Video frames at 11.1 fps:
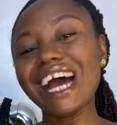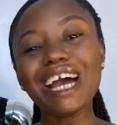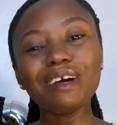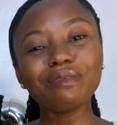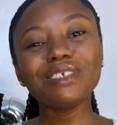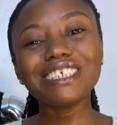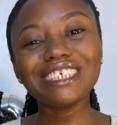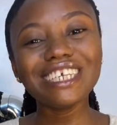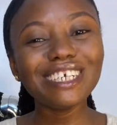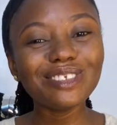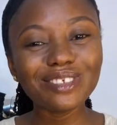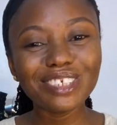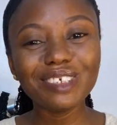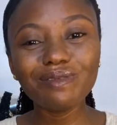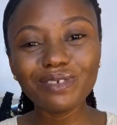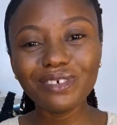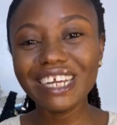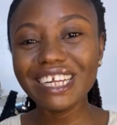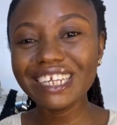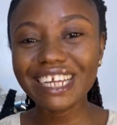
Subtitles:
I am just here to give you any